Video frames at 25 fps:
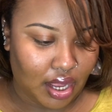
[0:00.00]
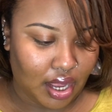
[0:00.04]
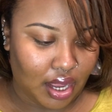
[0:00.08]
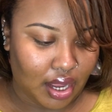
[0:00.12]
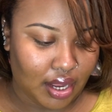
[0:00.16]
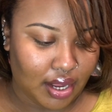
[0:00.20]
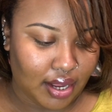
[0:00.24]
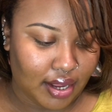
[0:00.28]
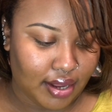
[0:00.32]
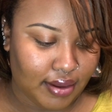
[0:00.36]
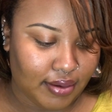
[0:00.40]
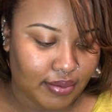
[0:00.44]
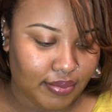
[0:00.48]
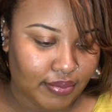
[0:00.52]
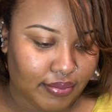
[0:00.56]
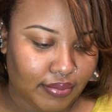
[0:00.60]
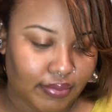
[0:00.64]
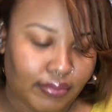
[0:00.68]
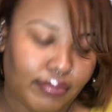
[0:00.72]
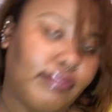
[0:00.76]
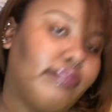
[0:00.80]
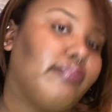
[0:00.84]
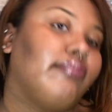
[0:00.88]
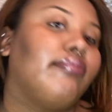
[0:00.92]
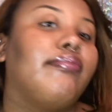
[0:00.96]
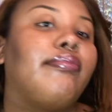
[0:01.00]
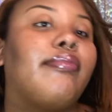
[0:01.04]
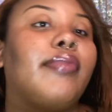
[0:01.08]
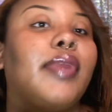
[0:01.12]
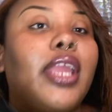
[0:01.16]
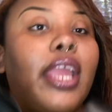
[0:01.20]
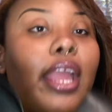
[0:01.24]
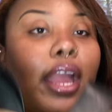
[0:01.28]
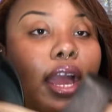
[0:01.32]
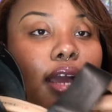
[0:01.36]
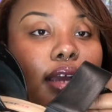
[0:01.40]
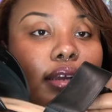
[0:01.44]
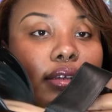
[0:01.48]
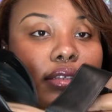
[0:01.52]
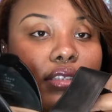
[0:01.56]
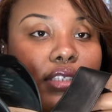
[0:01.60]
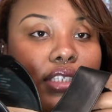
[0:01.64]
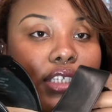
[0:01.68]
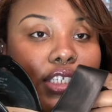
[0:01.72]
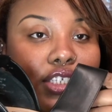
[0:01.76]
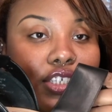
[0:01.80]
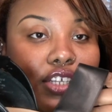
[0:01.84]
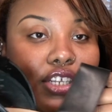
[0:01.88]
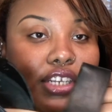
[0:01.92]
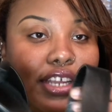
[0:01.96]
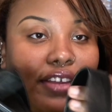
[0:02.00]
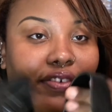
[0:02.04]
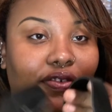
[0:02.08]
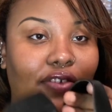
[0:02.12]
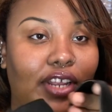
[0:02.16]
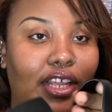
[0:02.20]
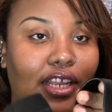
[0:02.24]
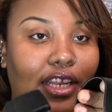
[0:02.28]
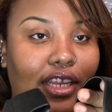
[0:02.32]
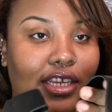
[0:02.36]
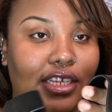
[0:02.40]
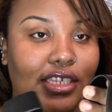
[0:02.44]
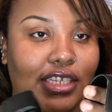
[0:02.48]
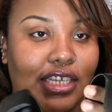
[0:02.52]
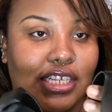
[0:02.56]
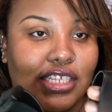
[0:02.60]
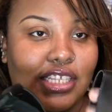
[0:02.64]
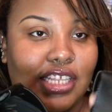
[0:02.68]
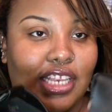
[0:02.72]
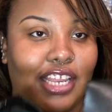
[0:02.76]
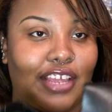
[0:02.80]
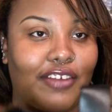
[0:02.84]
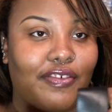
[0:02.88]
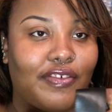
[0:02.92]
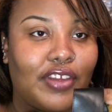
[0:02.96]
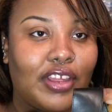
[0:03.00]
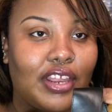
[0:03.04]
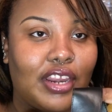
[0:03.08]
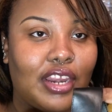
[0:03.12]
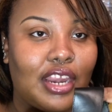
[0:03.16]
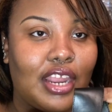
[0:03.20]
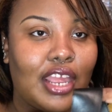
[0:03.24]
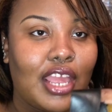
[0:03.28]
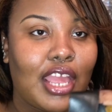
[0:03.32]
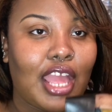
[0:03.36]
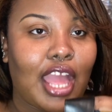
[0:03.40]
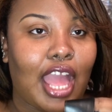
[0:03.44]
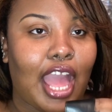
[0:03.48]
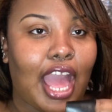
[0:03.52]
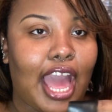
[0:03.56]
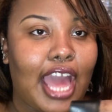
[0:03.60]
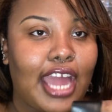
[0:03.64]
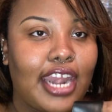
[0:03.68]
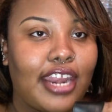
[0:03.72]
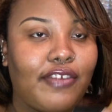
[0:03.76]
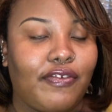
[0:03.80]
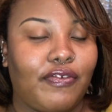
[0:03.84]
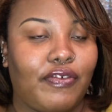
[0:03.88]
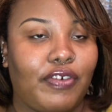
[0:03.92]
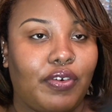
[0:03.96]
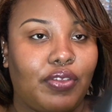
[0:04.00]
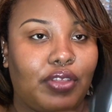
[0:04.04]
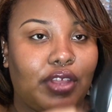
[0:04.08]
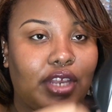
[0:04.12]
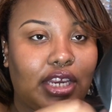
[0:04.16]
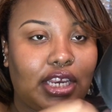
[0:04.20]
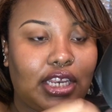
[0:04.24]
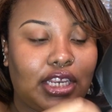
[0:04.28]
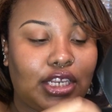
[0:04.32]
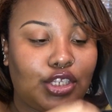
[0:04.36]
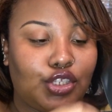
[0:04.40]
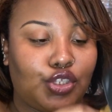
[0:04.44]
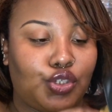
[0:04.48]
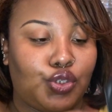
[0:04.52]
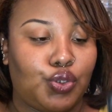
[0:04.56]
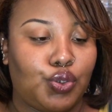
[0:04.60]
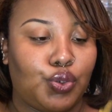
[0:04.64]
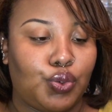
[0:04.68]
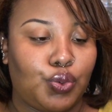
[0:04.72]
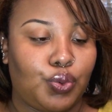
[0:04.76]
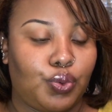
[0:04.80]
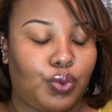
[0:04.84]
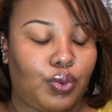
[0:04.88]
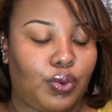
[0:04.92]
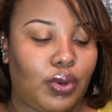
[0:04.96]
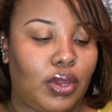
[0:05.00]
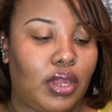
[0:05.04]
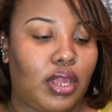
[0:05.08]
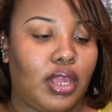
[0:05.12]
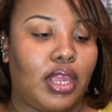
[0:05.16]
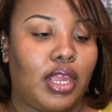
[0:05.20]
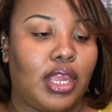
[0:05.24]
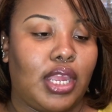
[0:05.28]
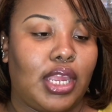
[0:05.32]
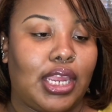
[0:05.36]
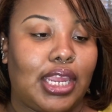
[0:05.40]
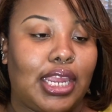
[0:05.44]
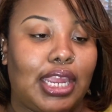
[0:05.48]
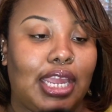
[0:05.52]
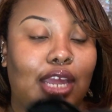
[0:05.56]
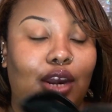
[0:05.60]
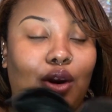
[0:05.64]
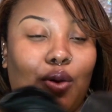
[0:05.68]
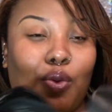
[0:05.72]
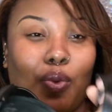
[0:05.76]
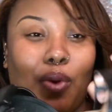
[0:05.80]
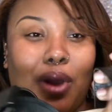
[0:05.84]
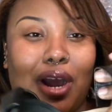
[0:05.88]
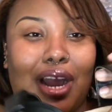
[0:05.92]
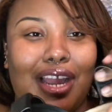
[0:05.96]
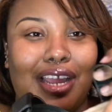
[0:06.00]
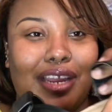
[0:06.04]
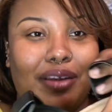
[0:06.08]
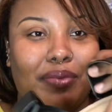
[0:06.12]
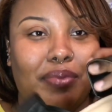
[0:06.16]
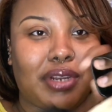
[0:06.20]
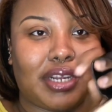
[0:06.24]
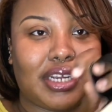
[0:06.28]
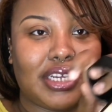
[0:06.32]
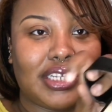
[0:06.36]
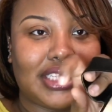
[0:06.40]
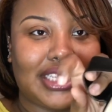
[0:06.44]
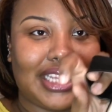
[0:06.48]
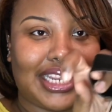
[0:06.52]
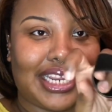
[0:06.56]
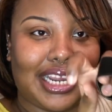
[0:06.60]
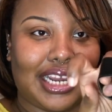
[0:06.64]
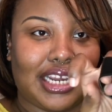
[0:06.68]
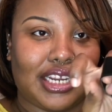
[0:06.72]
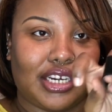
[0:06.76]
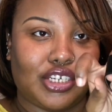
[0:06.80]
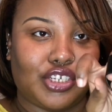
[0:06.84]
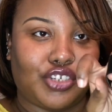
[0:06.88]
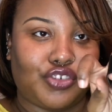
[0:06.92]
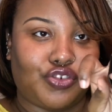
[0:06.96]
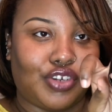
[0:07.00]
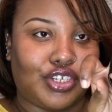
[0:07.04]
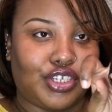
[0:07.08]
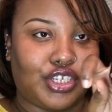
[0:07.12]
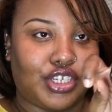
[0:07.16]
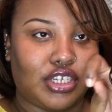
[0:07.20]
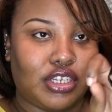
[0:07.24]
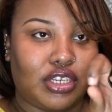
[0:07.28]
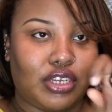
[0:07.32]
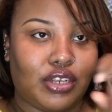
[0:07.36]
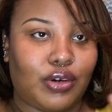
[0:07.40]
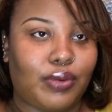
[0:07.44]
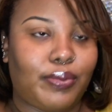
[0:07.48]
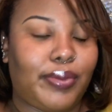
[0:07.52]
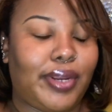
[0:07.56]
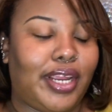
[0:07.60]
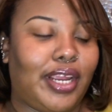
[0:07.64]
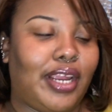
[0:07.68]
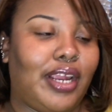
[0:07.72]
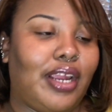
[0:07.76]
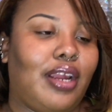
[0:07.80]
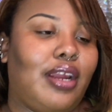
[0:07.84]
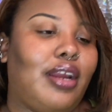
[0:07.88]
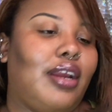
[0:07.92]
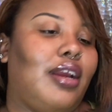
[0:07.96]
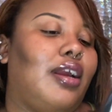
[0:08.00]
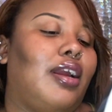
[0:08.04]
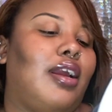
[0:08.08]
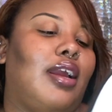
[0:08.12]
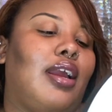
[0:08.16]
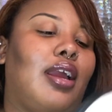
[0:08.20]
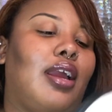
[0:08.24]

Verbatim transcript: Um, yeah, these are definitely a size 11. I didn't feel the need to get a wide because they kind of stretch a little bit here.